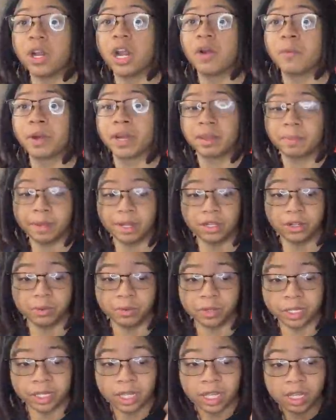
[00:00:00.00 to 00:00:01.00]
I recommend
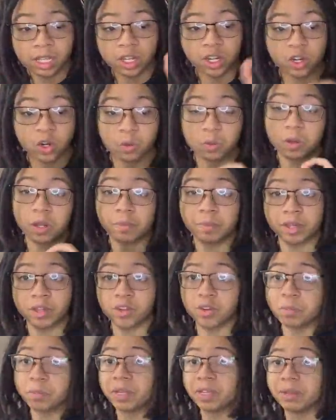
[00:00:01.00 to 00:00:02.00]
doing, you're going to want to make
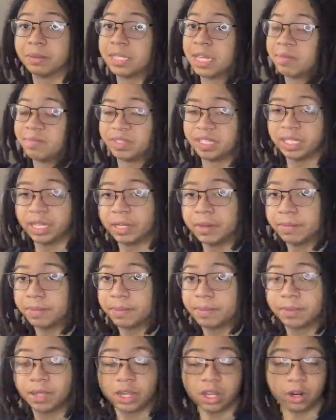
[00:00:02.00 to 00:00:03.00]
sure you play 10v10.
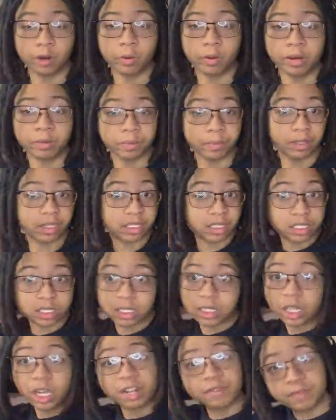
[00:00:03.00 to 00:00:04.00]
You're going to want
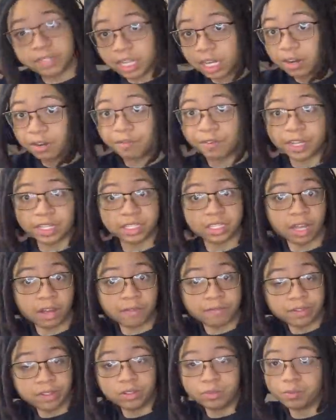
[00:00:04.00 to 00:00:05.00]
10v10 or face off.
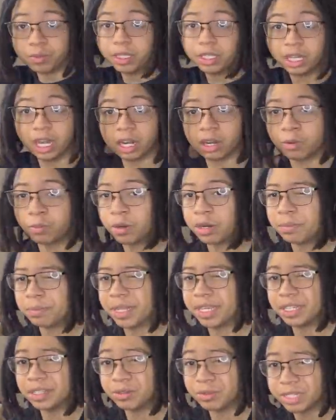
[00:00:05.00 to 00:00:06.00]
You're really not going to want to
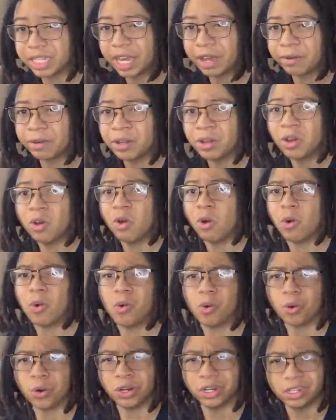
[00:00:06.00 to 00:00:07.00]
play Nuketown,
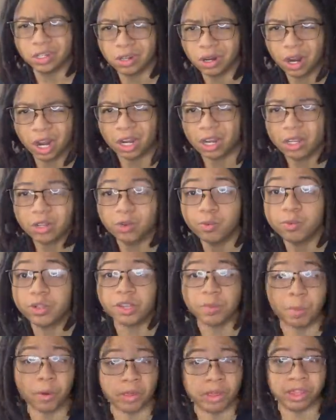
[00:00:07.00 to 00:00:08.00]
or you
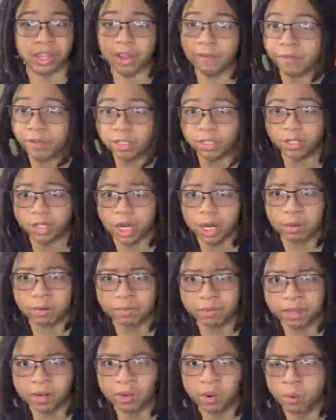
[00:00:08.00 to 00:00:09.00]
most definitely do not want to
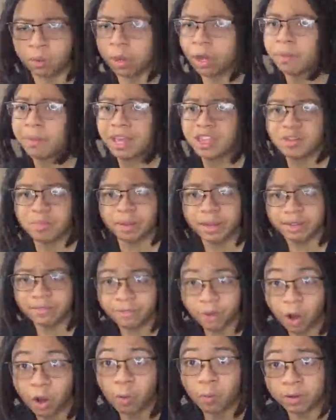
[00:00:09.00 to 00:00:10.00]
play normal. Imagine playing
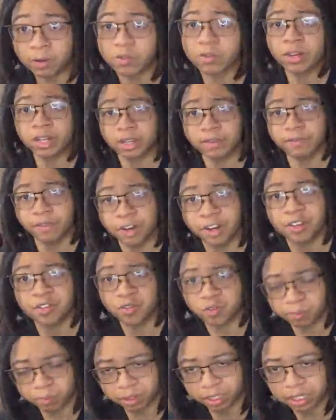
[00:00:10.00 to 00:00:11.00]
Vault when you're trying to get fucking
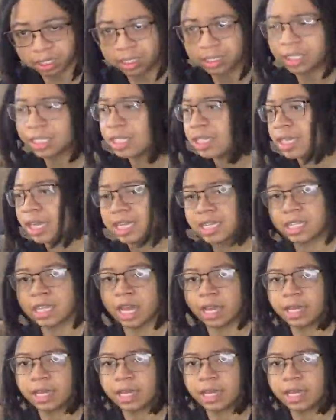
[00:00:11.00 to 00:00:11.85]
triple kills. It's not